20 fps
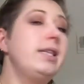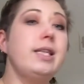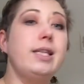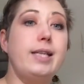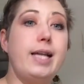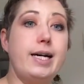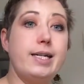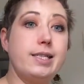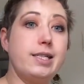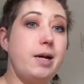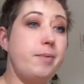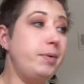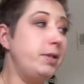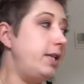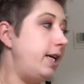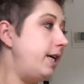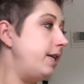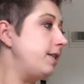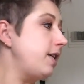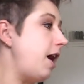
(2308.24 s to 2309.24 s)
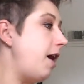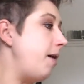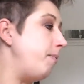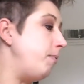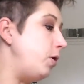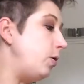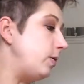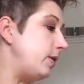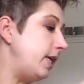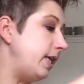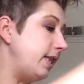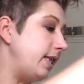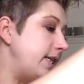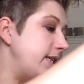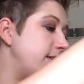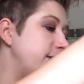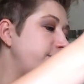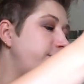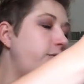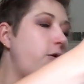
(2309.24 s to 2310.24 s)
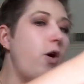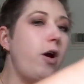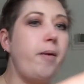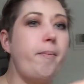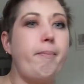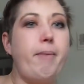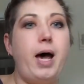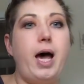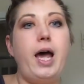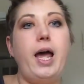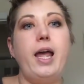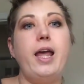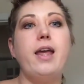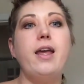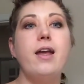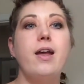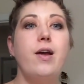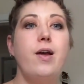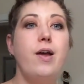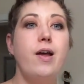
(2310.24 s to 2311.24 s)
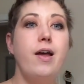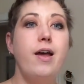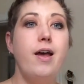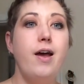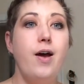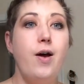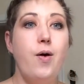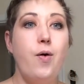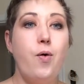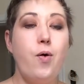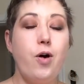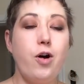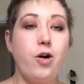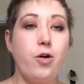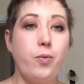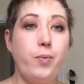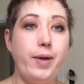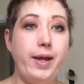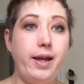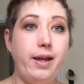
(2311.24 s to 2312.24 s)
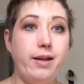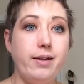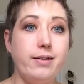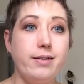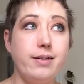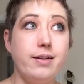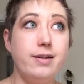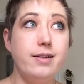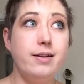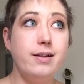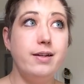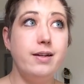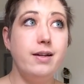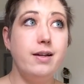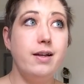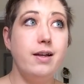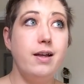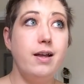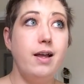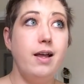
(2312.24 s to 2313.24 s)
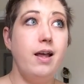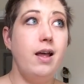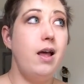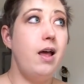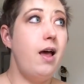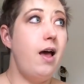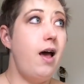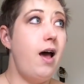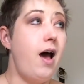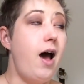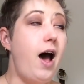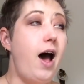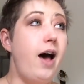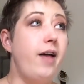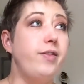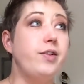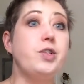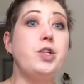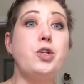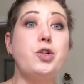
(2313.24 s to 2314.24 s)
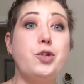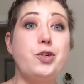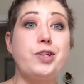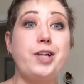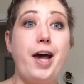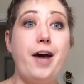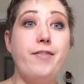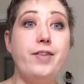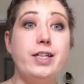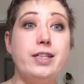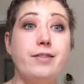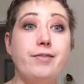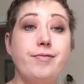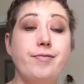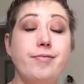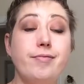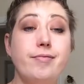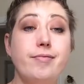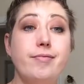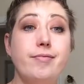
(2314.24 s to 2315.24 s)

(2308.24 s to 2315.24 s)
the last couple days. I'm using this for my Horrorween, the Stitcher's Coven